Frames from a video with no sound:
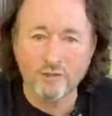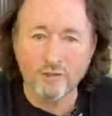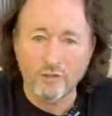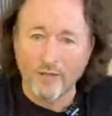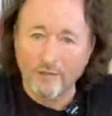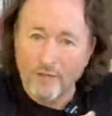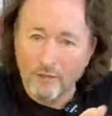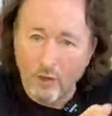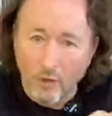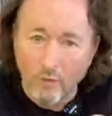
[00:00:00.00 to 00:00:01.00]
You got
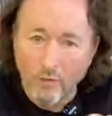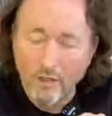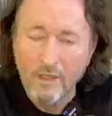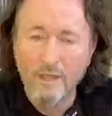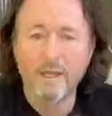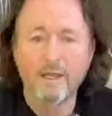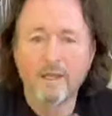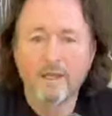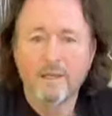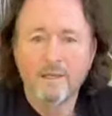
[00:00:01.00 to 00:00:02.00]
that goal,
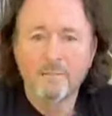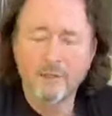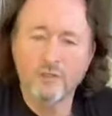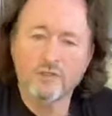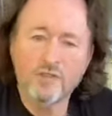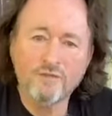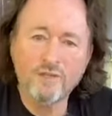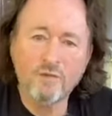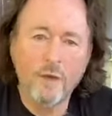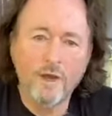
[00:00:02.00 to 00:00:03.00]
but you're
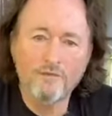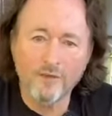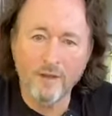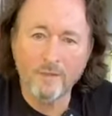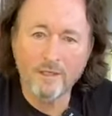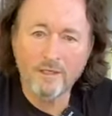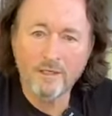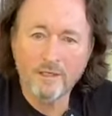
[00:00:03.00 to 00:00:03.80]
shifting away from it.